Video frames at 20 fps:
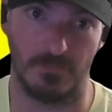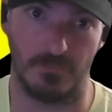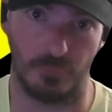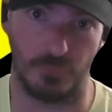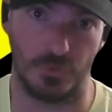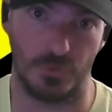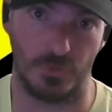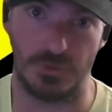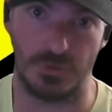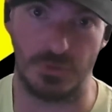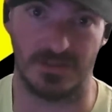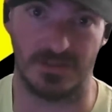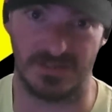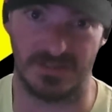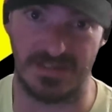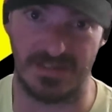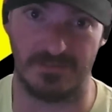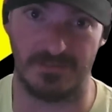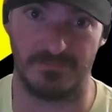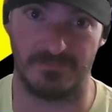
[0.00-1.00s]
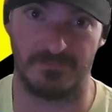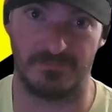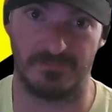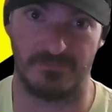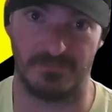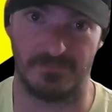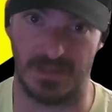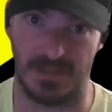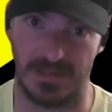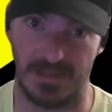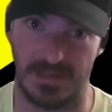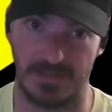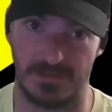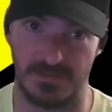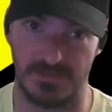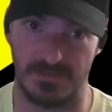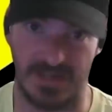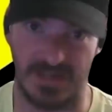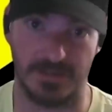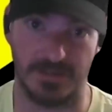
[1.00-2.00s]
Before you can leave,
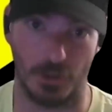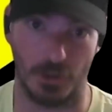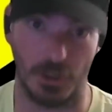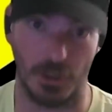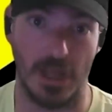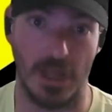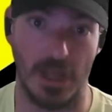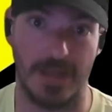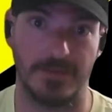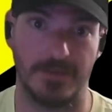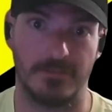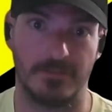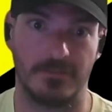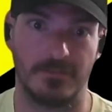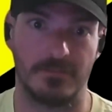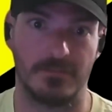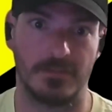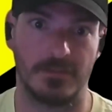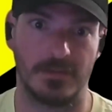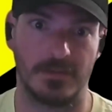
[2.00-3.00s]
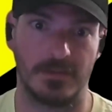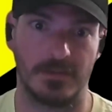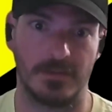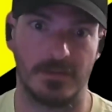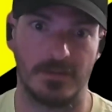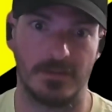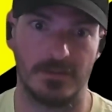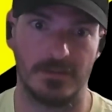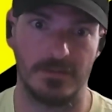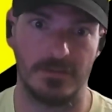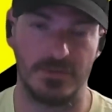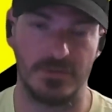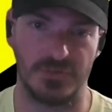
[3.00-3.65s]
they take their cut. Right.